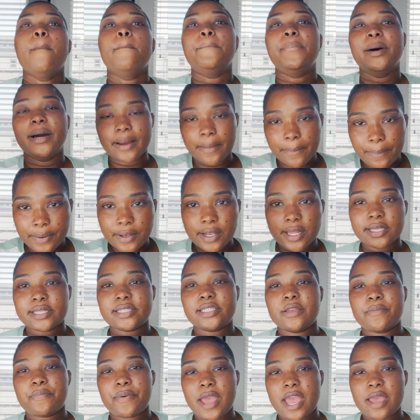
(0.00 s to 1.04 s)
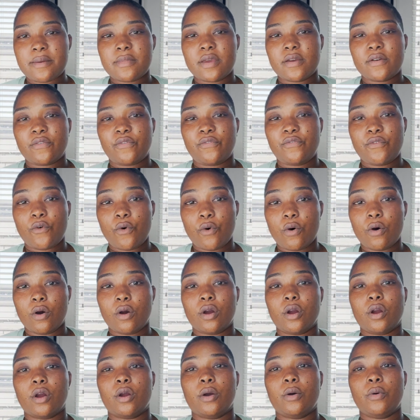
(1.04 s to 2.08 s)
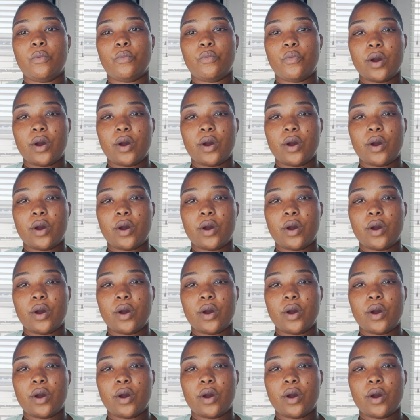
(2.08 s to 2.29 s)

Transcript: but plus the payment for